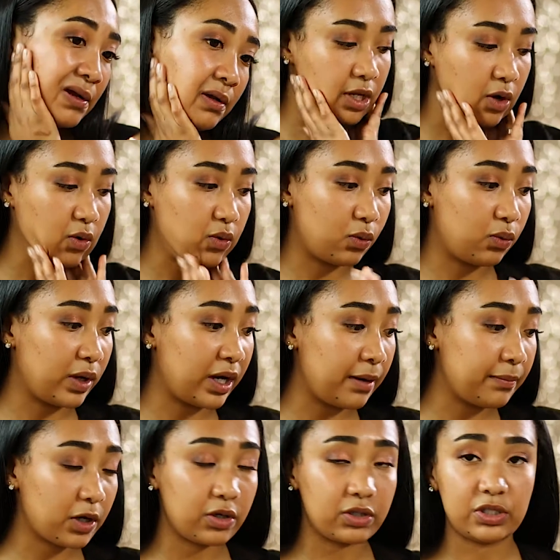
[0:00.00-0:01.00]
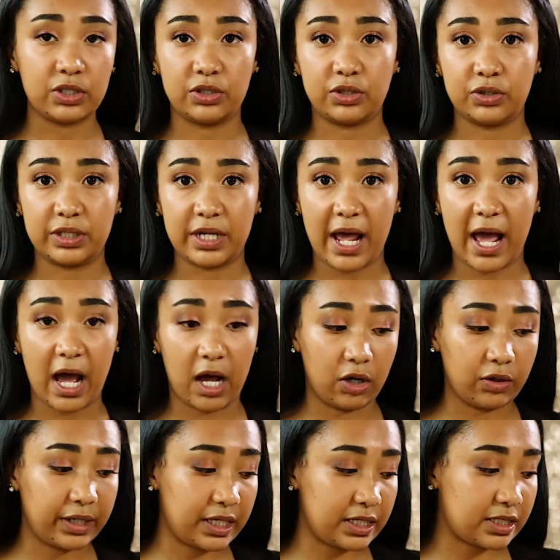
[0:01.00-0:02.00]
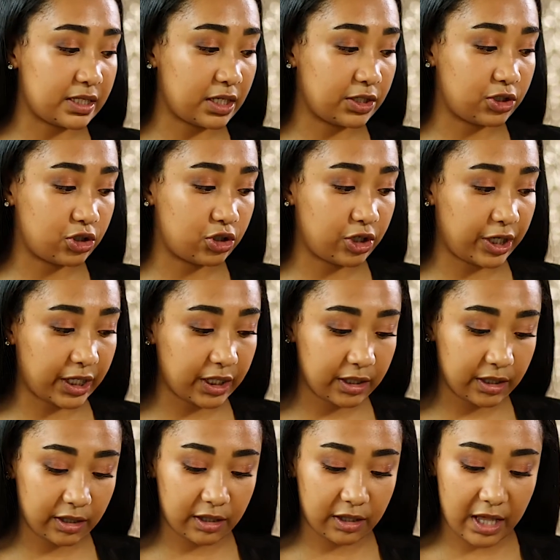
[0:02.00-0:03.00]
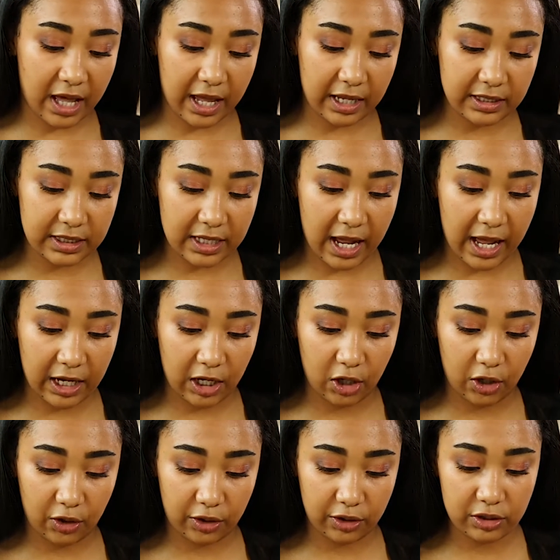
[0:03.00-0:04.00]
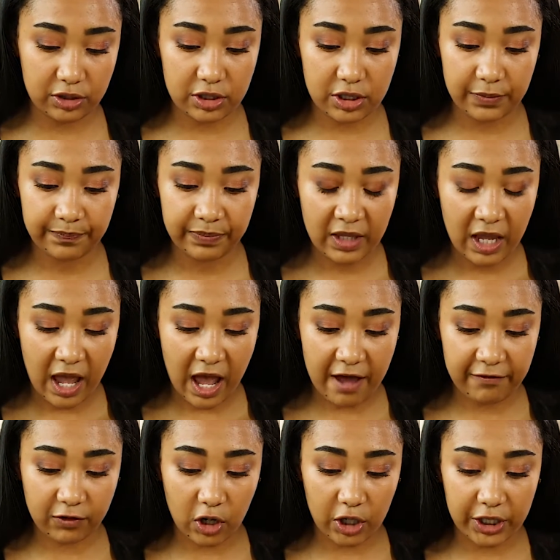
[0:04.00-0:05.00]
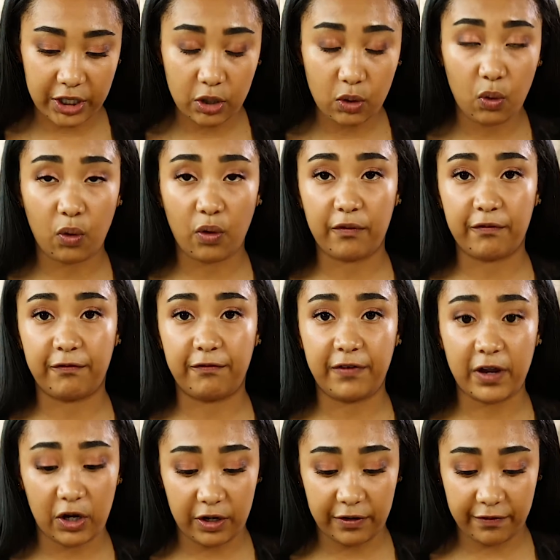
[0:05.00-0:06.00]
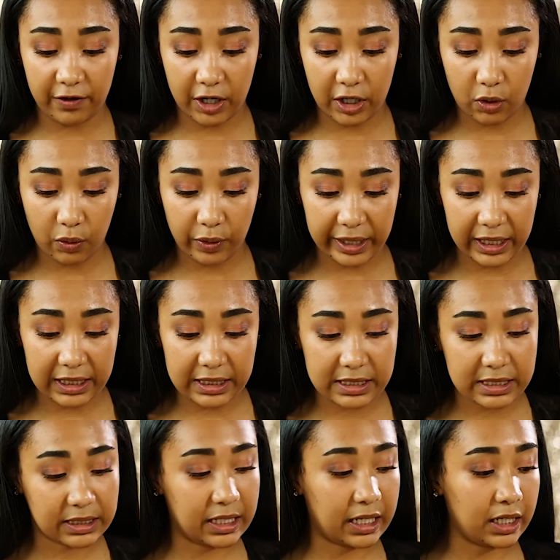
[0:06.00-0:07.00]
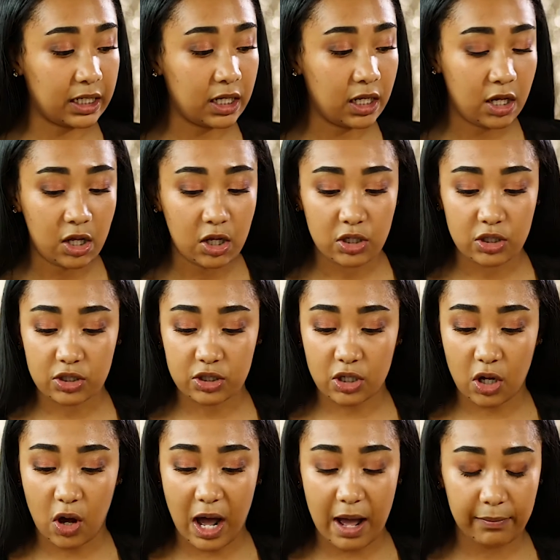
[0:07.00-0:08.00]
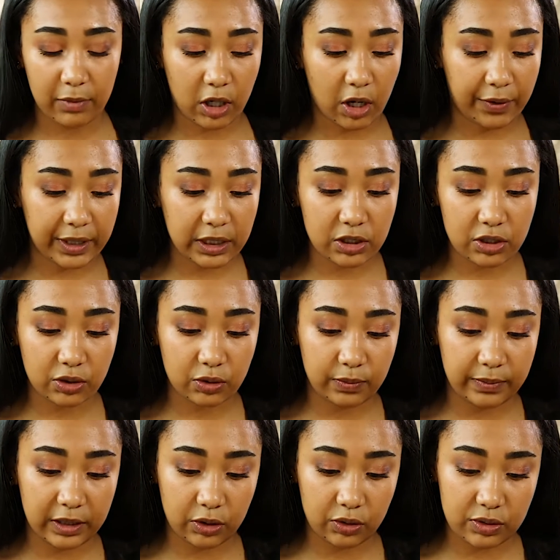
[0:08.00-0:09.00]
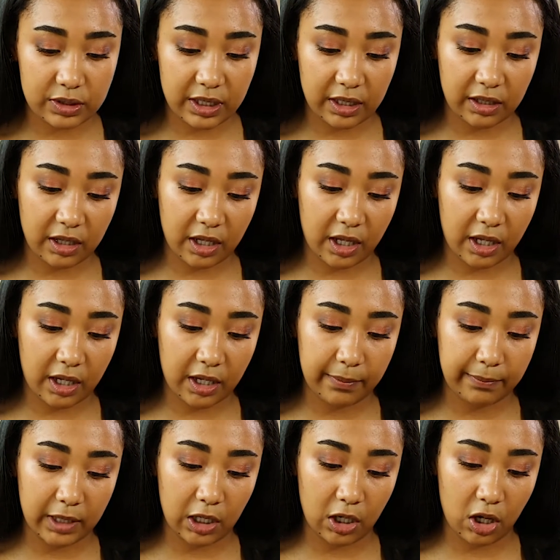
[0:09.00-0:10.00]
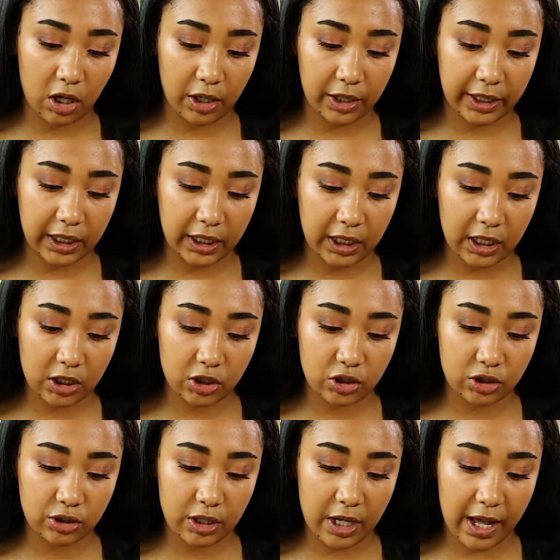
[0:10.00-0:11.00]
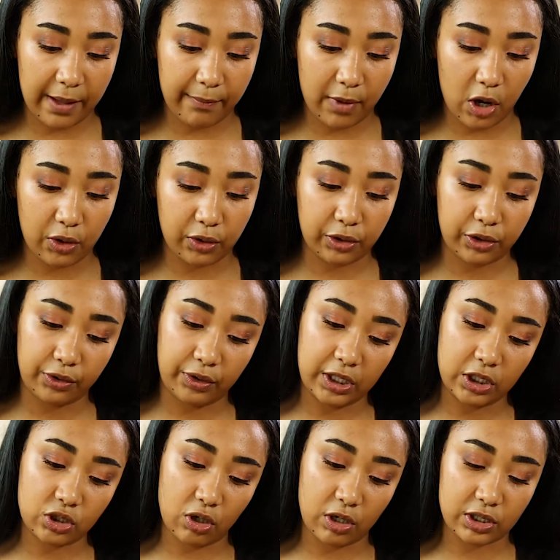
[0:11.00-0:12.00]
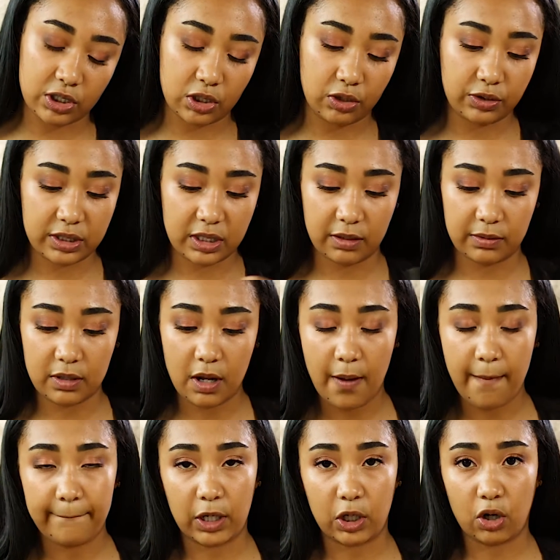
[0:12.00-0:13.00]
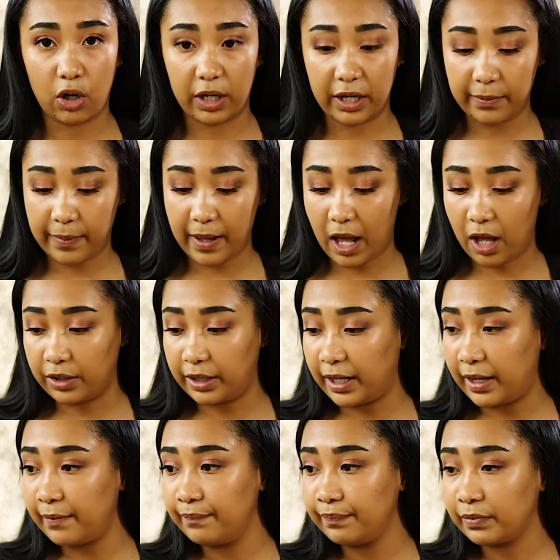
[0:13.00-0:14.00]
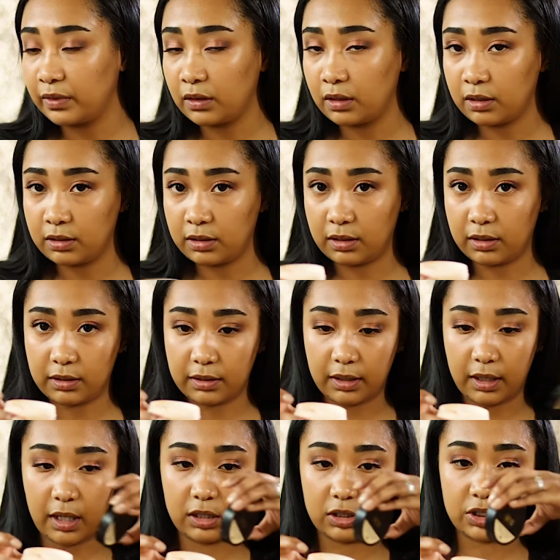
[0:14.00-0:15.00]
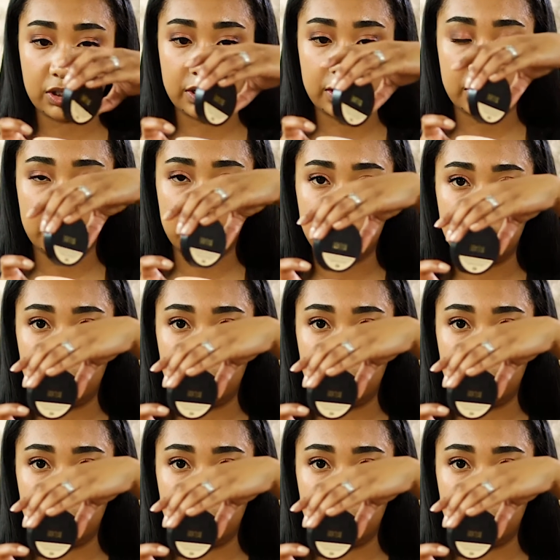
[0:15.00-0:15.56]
So what I'm going to do now is a trick that I learned. I've gotten very oily skin, so I'm going to be using the Milani 03 translucent banana powder. I'll just